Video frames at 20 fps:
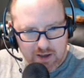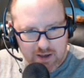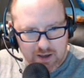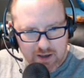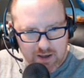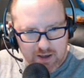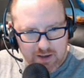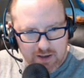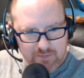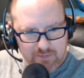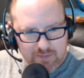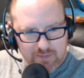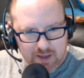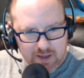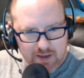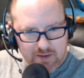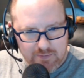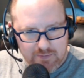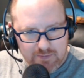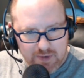Um,
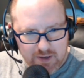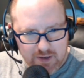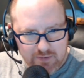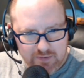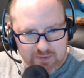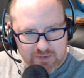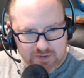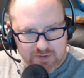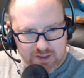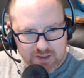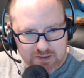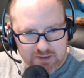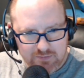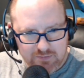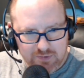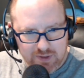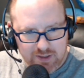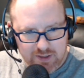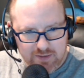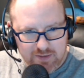but we saw
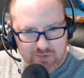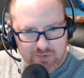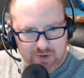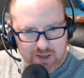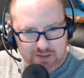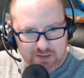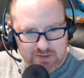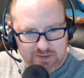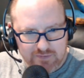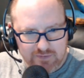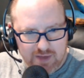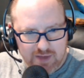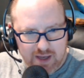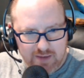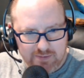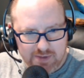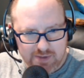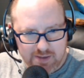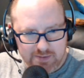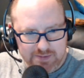some really impressive
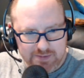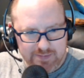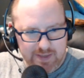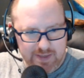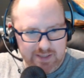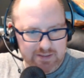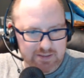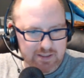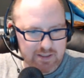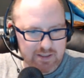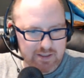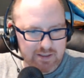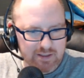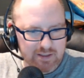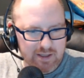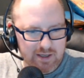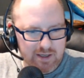laptops based on it,